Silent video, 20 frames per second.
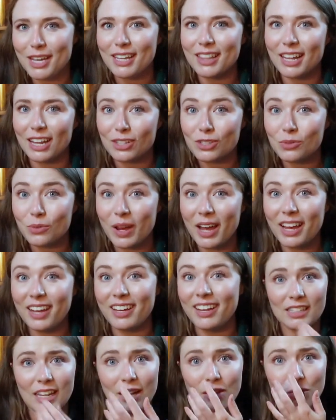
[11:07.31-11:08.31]
and that's why
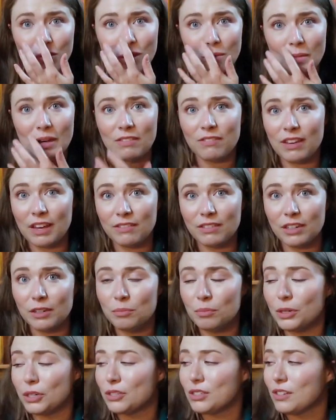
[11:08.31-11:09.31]
it's like one of my
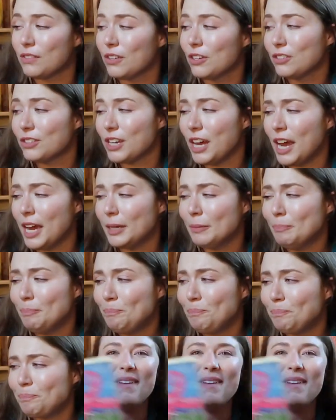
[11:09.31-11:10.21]
favorite books of all time.